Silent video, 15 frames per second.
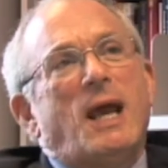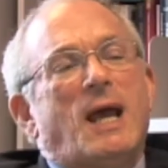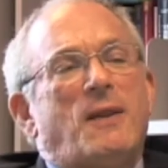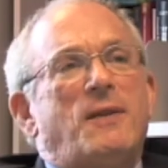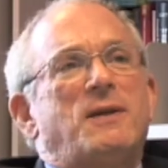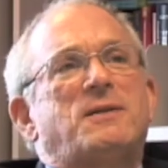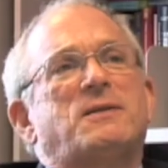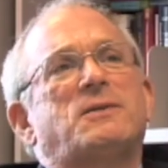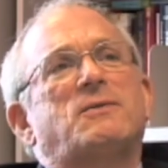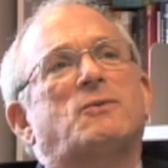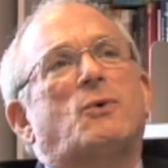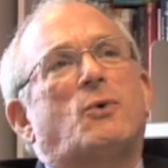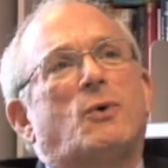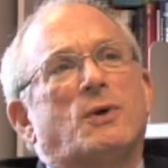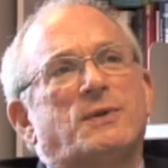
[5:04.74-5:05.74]
And this is, of
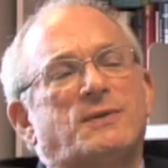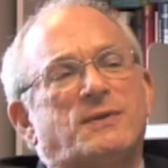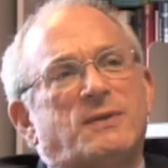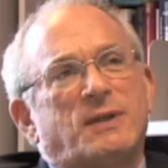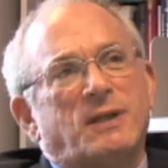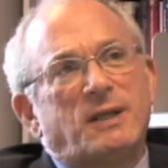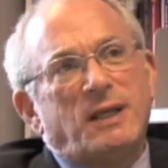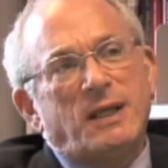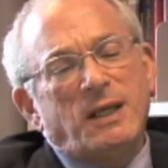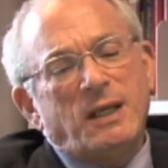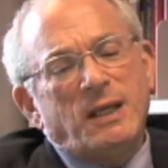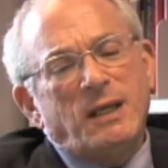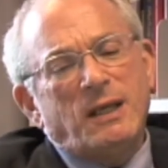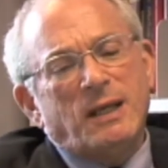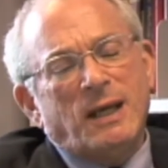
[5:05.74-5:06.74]
course, the
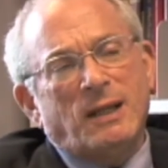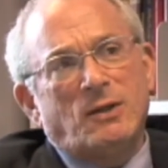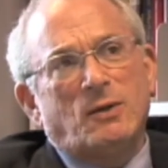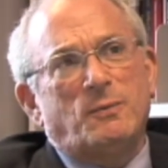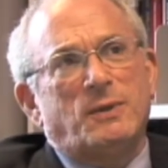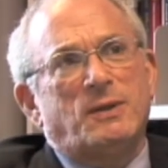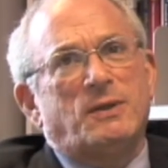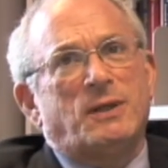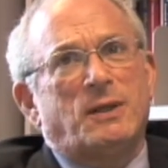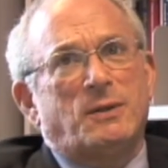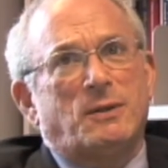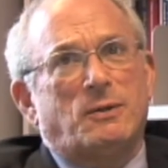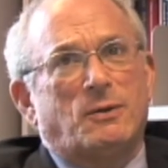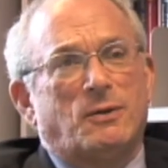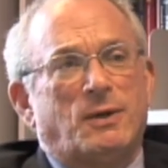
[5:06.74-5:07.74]
key element
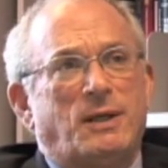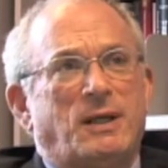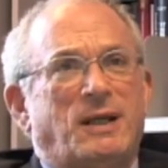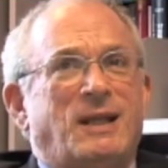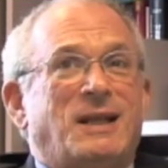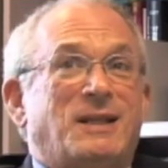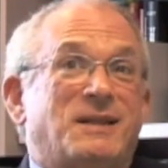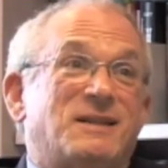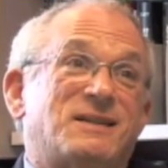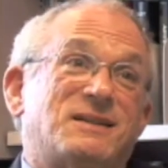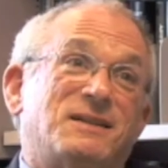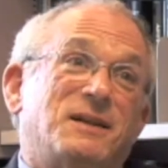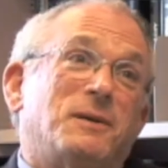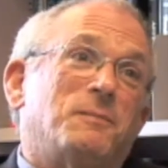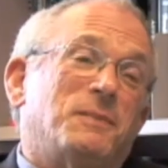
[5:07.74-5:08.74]
in the learning in the
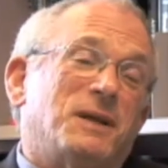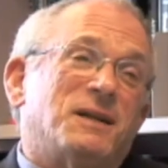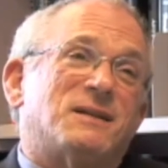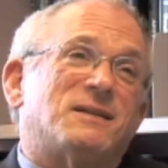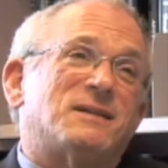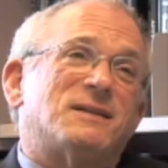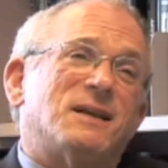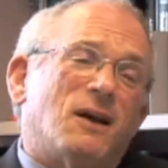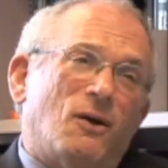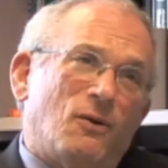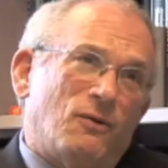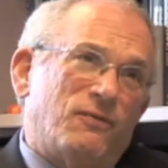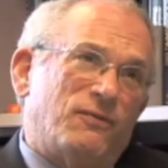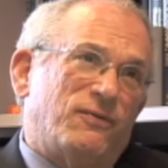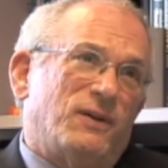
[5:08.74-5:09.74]
sim
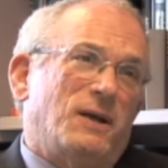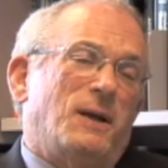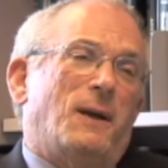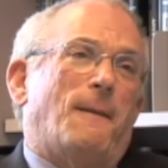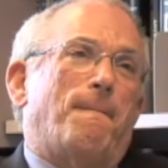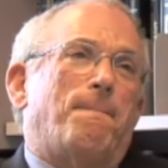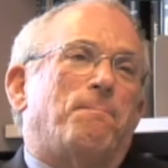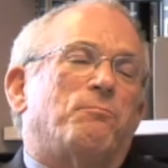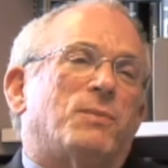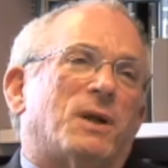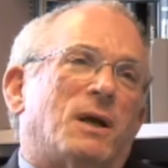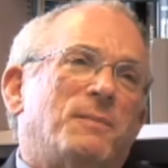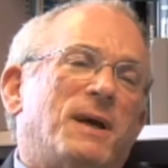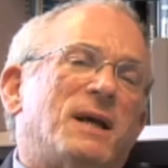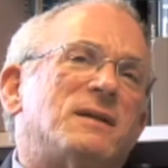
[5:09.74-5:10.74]
itself
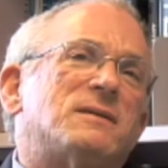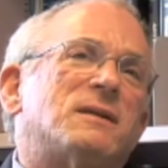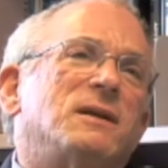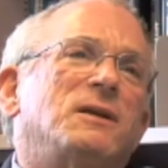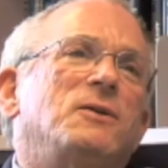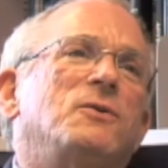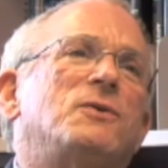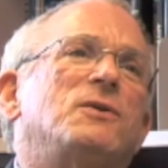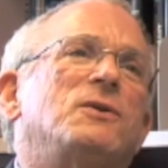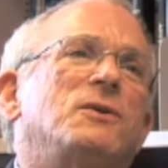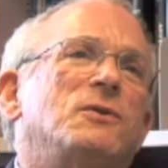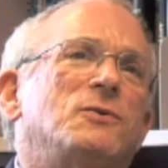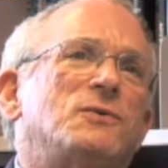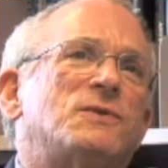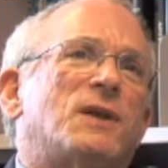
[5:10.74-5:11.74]
but I'm asking you to
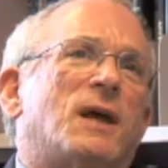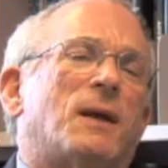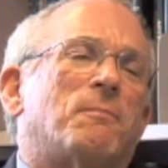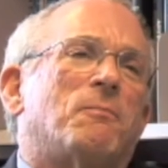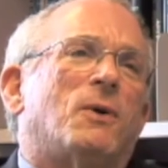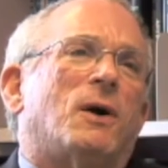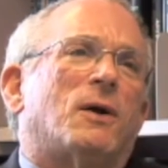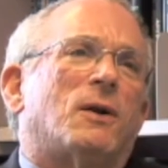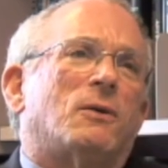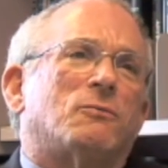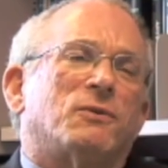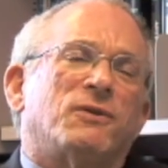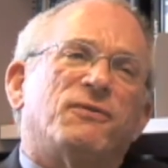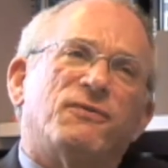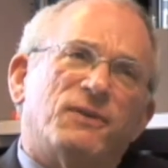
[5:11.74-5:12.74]
use that model
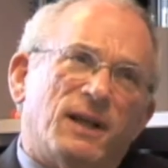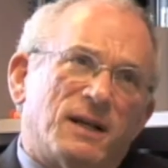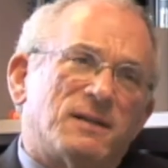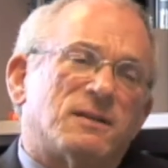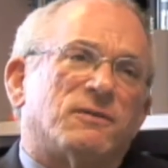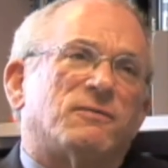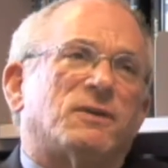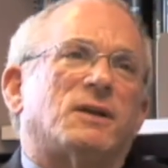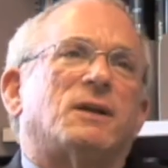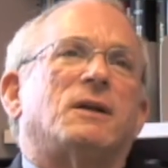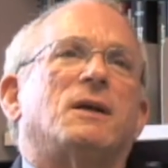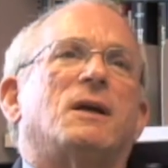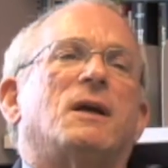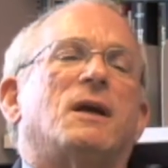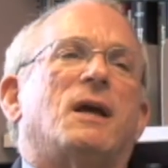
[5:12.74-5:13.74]
reflexively
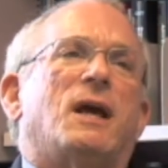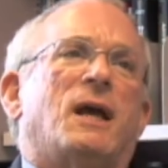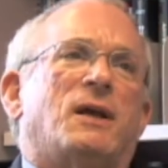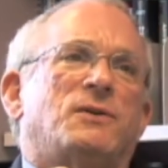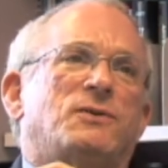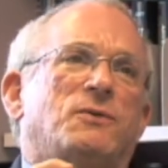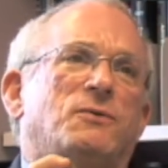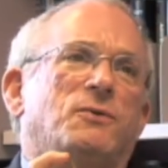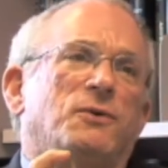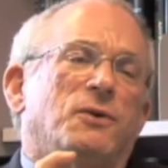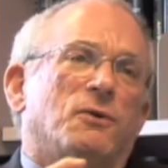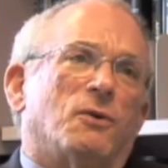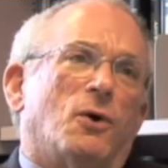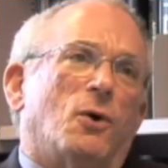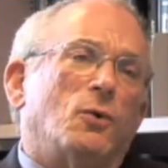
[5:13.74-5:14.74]
as you do
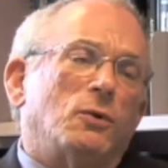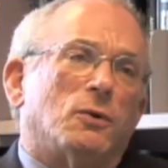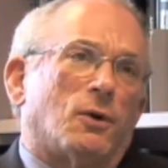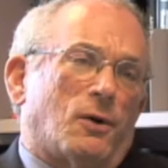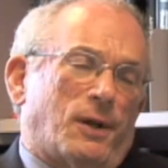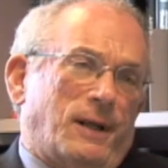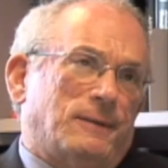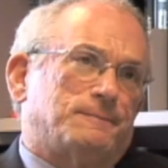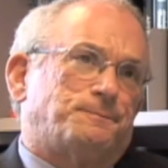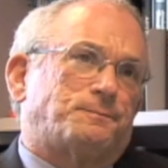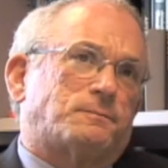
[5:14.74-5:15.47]
your own learning